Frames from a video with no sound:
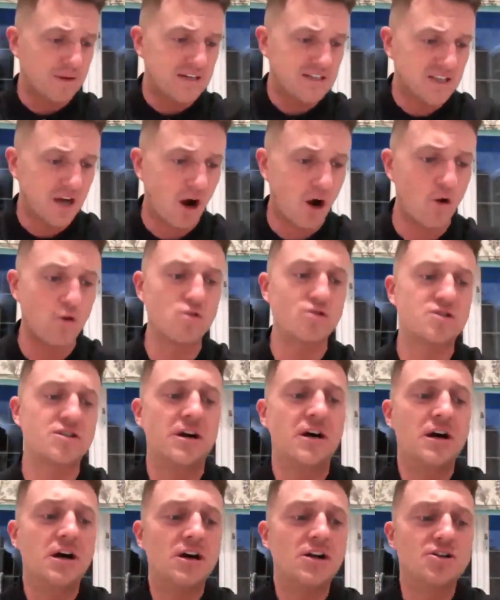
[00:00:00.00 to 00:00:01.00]
I'd be
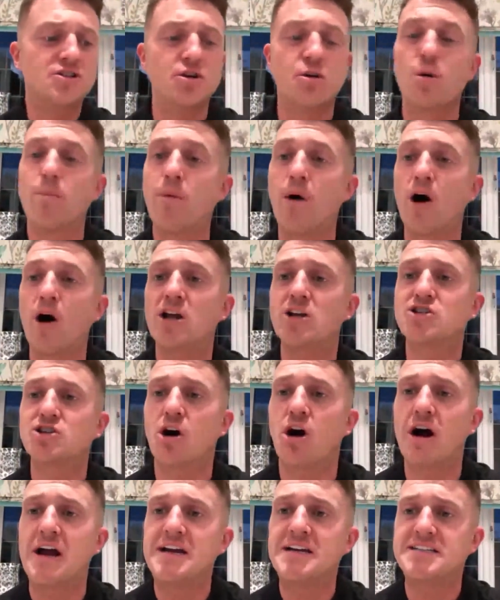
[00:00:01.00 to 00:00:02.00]
told to
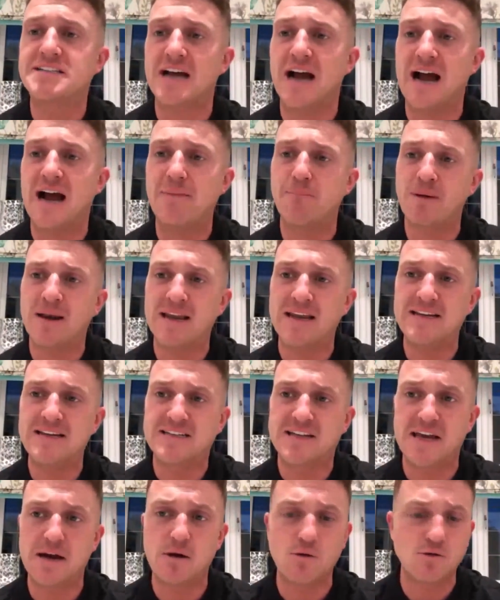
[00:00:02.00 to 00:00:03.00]
apologise and
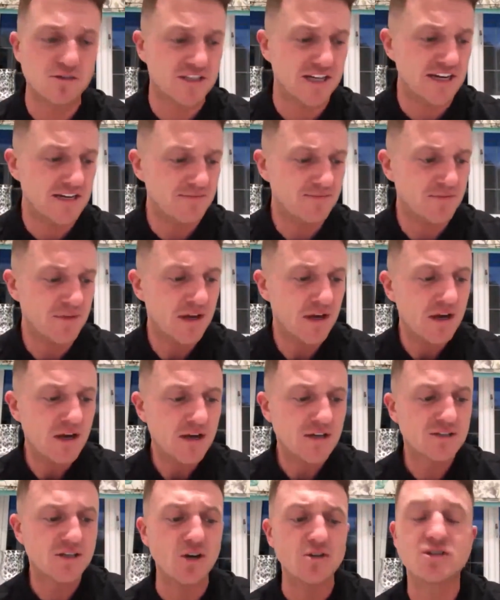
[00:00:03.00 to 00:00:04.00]
plead guilty.
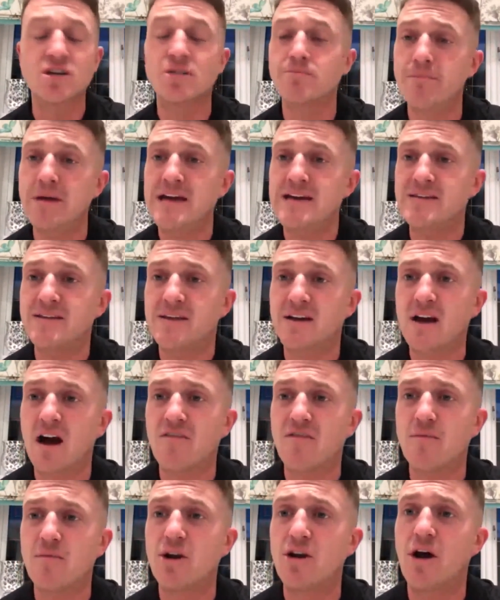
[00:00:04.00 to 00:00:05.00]
So to meet
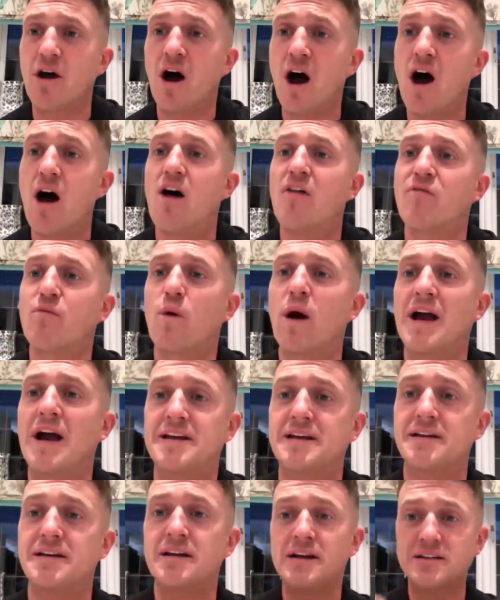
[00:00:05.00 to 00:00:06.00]
the government
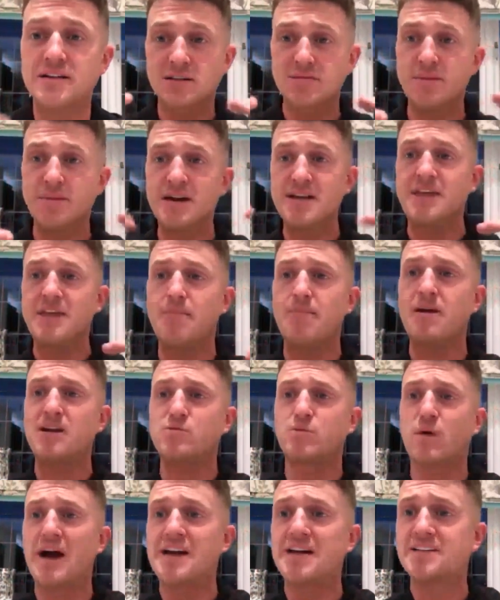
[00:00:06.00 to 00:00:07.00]
halfway, to
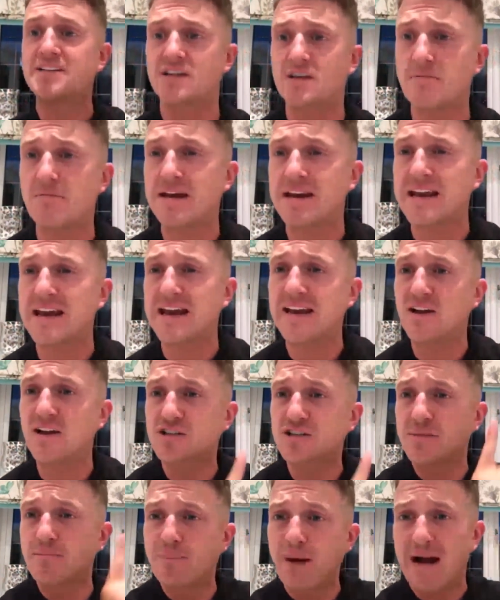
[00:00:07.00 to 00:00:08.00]
meet them midway, because at the
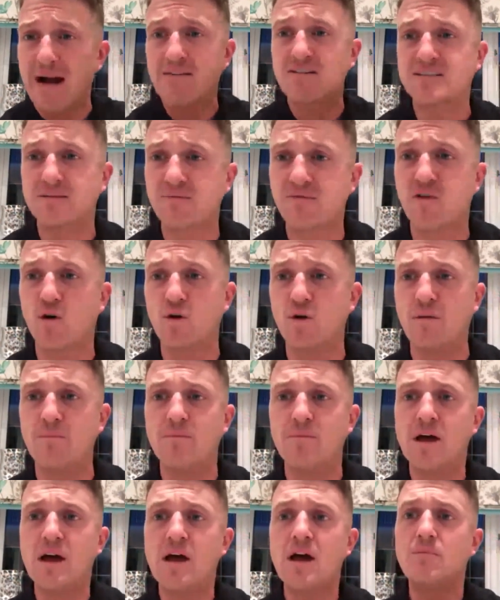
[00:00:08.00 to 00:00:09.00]
minute it looks embarrassing
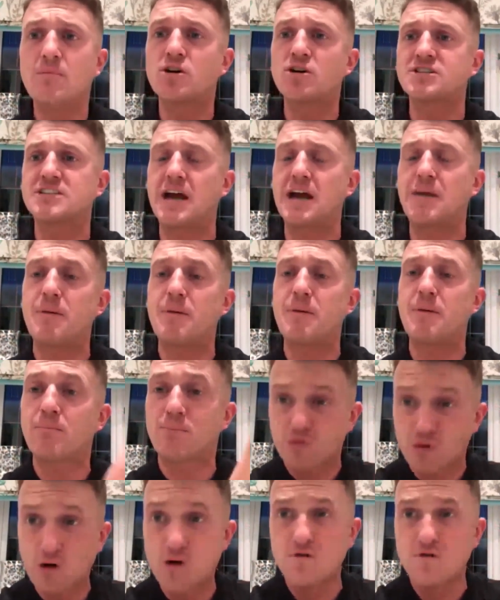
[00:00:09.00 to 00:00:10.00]
for them because
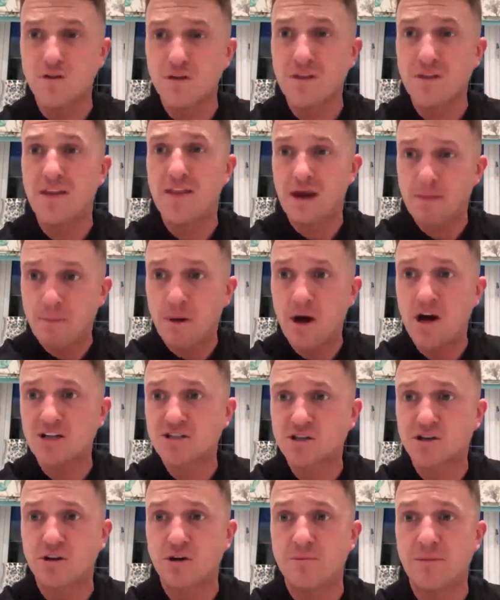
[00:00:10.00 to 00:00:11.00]
they've been proven that
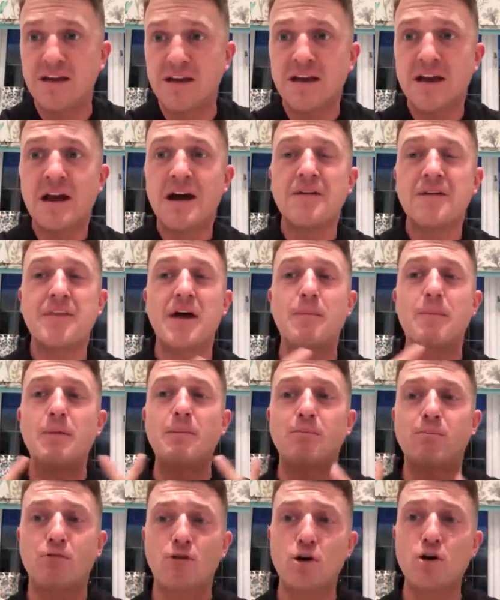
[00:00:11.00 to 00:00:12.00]
they're persecuting me.
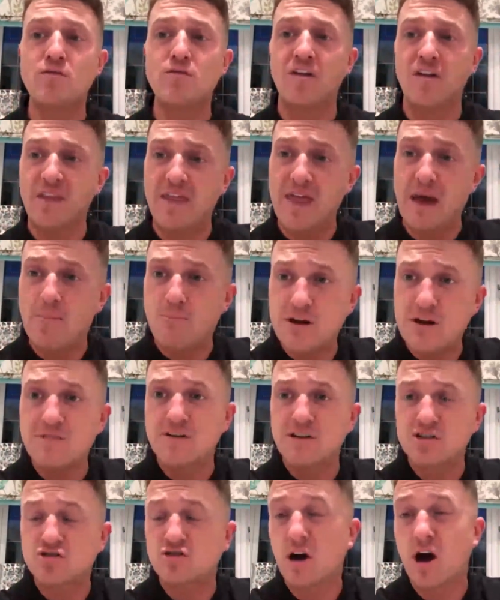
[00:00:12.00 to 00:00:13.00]
They've been proven that their
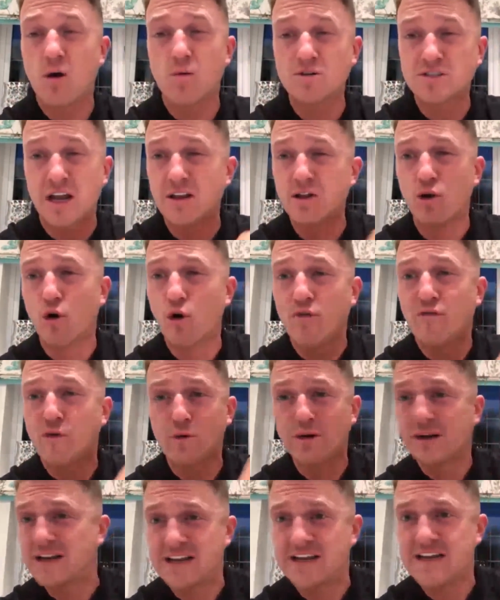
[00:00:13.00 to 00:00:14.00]
previous trial was
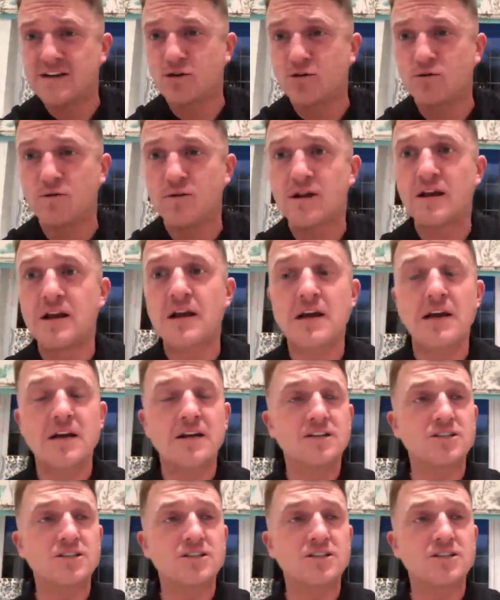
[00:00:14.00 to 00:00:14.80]
unlawful and illegal.